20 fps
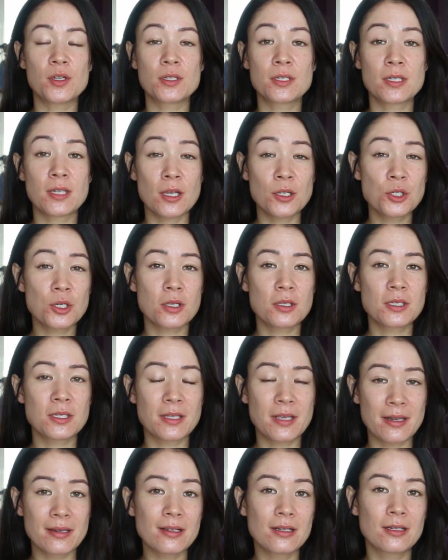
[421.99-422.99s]
such
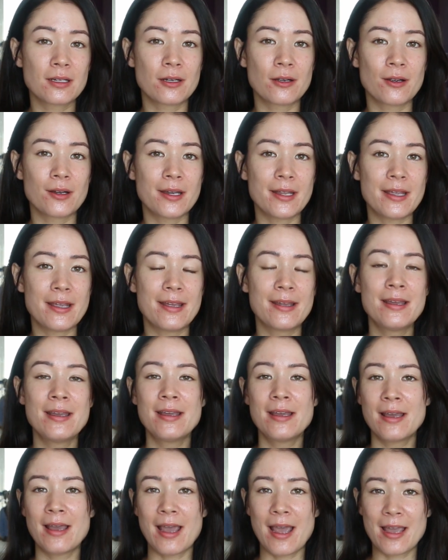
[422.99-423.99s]
skin clarity
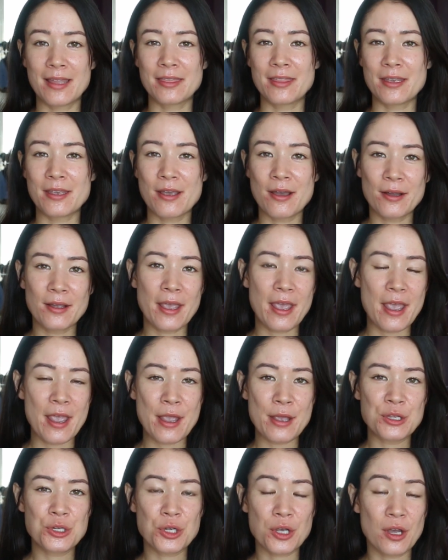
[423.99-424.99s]
at the young
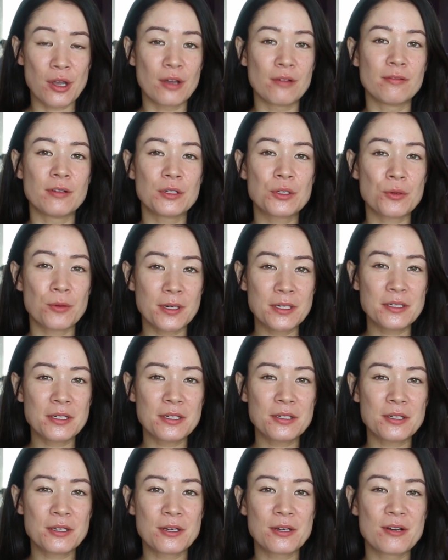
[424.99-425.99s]
age of
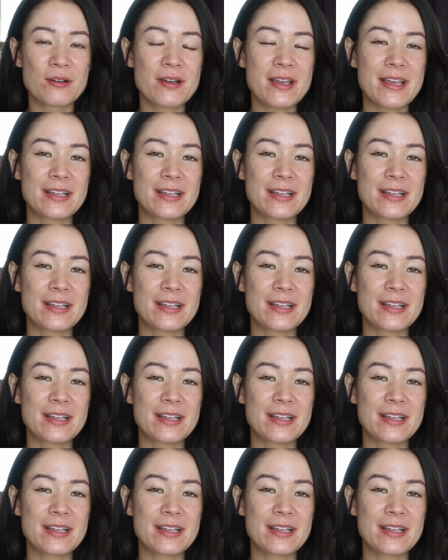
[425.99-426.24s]
22.